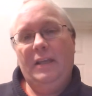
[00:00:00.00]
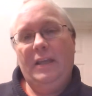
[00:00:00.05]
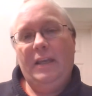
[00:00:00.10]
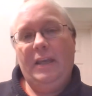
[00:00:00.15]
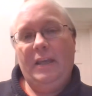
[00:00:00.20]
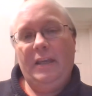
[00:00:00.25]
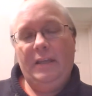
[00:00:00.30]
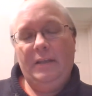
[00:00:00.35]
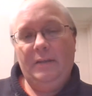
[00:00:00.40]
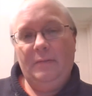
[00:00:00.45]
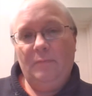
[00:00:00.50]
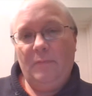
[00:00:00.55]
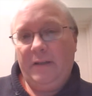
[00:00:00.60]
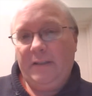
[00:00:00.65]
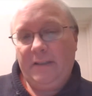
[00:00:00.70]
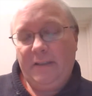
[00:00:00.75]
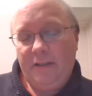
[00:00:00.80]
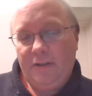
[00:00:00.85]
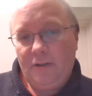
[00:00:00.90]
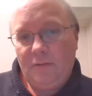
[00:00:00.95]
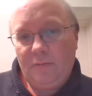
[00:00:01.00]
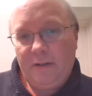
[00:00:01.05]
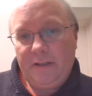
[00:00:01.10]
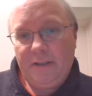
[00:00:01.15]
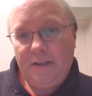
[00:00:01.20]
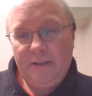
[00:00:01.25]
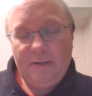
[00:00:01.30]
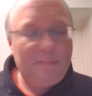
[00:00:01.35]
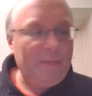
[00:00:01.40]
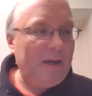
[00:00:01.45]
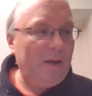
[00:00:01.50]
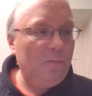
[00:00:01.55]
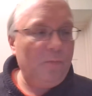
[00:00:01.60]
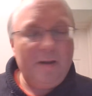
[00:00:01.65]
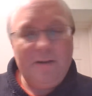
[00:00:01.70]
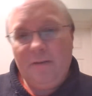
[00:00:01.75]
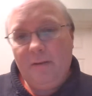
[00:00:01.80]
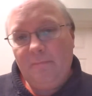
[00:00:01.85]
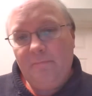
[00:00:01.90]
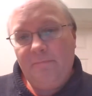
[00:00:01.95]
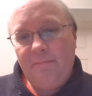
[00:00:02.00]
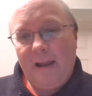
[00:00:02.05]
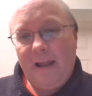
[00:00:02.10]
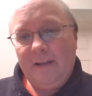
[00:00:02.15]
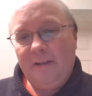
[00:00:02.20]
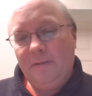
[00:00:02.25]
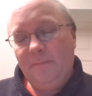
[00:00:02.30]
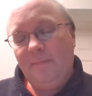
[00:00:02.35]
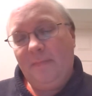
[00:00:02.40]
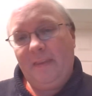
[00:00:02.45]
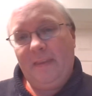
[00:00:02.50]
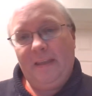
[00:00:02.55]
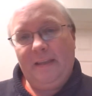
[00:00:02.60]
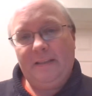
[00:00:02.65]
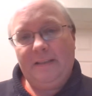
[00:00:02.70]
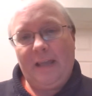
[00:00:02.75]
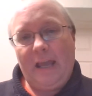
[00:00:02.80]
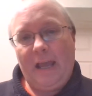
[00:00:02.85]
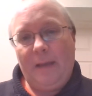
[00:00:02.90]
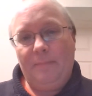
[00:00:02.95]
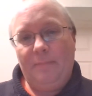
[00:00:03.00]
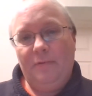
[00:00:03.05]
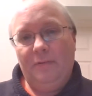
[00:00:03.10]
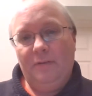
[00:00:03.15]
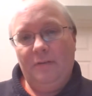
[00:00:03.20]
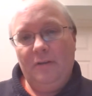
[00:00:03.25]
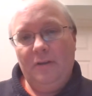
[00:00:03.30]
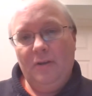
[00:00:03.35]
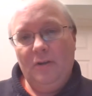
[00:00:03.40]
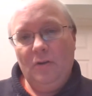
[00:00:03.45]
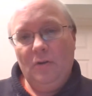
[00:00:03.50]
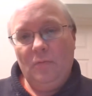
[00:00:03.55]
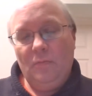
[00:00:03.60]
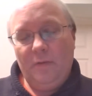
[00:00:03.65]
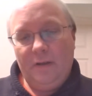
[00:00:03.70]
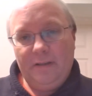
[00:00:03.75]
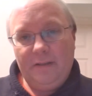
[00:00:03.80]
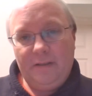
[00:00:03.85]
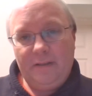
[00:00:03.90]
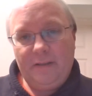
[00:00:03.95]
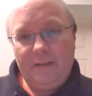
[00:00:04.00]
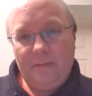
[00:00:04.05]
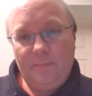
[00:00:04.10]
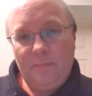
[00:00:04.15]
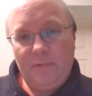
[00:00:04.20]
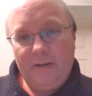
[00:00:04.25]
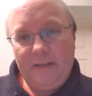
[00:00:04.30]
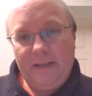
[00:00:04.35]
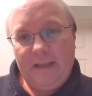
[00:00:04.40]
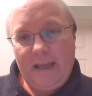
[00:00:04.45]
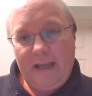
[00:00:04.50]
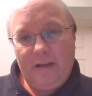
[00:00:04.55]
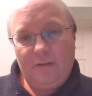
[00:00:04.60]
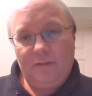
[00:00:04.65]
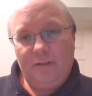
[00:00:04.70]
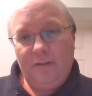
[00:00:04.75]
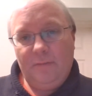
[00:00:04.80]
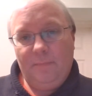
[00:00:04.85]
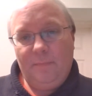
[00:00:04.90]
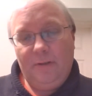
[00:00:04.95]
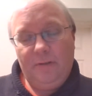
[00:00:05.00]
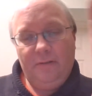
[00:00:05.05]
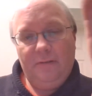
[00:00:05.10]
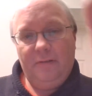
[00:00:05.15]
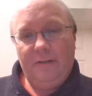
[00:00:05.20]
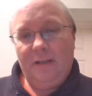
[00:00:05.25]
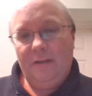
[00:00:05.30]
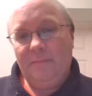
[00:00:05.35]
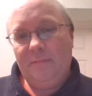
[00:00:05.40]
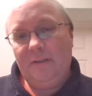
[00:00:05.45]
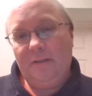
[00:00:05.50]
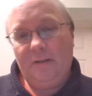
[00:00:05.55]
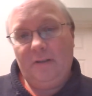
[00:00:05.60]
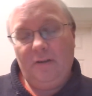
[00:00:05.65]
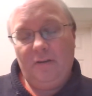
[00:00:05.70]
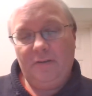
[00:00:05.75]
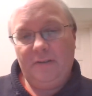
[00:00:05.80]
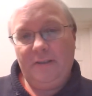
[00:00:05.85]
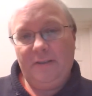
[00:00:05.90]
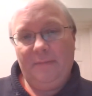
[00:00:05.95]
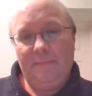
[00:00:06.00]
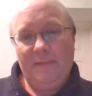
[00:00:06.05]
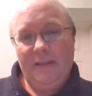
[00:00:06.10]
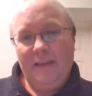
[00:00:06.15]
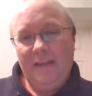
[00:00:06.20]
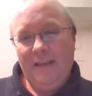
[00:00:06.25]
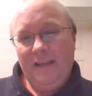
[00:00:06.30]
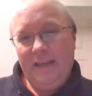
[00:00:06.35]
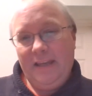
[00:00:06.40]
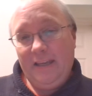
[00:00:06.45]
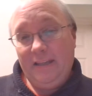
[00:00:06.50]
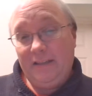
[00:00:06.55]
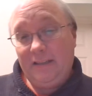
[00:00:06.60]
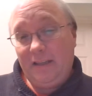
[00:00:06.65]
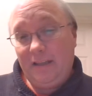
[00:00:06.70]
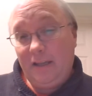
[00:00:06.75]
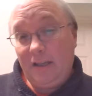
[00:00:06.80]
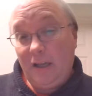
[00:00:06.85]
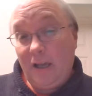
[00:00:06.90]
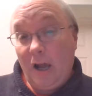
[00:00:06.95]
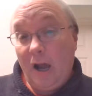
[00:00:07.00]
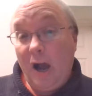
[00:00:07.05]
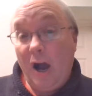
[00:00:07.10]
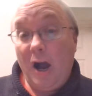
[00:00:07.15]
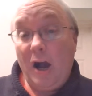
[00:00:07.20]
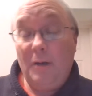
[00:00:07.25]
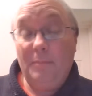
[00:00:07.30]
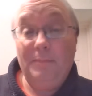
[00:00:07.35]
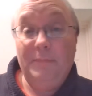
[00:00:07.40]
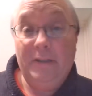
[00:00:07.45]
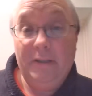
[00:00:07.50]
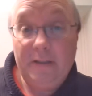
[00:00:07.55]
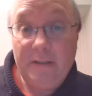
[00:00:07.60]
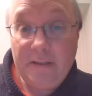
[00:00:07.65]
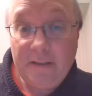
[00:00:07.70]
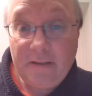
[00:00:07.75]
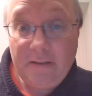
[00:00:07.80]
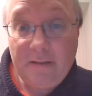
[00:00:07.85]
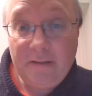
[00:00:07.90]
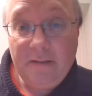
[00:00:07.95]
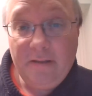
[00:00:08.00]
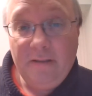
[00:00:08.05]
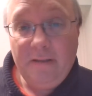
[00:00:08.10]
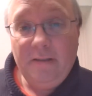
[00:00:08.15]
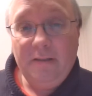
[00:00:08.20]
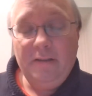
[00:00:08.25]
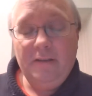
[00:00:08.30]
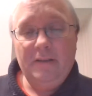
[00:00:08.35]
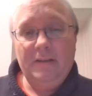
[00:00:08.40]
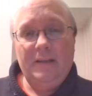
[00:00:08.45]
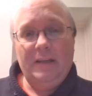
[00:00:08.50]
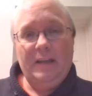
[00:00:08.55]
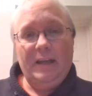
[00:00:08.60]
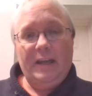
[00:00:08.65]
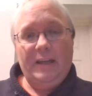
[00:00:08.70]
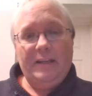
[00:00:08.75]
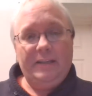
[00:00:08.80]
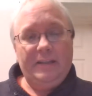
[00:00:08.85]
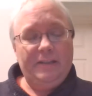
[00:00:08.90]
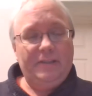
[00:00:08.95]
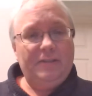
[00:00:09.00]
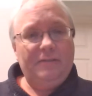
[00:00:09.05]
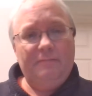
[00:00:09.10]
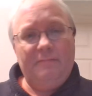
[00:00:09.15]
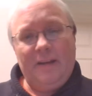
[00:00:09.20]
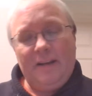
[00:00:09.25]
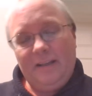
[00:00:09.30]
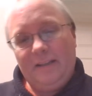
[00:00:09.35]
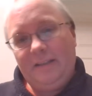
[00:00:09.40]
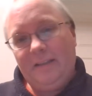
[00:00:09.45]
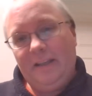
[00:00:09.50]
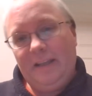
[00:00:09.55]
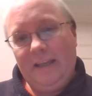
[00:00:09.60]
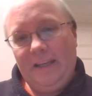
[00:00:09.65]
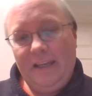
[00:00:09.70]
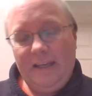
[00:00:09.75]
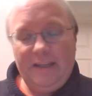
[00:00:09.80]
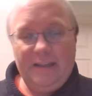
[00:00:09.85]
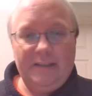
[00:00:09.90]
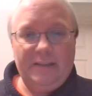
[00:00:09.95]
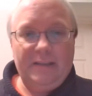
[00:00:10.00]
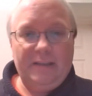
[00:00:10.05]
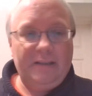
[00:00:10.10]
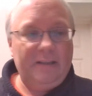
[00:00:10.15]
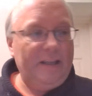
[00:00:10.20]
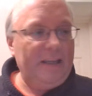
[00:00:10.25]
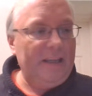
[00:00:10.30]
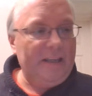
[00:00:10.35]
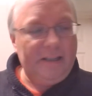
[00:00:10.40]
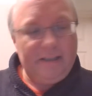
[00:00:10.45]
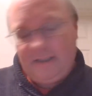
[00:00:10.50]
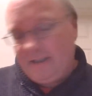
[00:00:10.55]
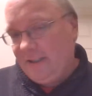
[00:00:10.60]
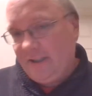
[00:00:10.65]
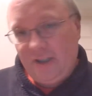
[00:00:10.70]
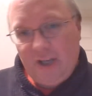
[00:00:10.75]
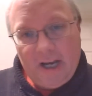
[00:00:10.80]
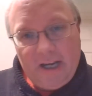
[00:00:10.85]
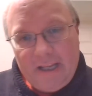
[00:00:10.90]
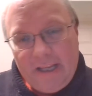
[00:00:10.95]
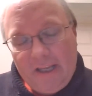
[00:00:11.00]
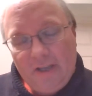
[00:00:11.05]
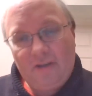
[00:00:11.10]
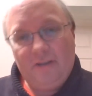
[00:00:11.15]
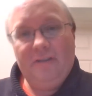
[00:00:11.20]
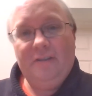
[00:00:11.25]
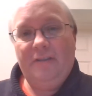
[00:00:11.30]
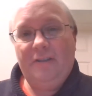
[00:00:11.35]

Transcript: when situations are bad, when the random things happen, when somebody out of the blue comes and accosts him. His calmness and his serenity. He is an English gent. He could have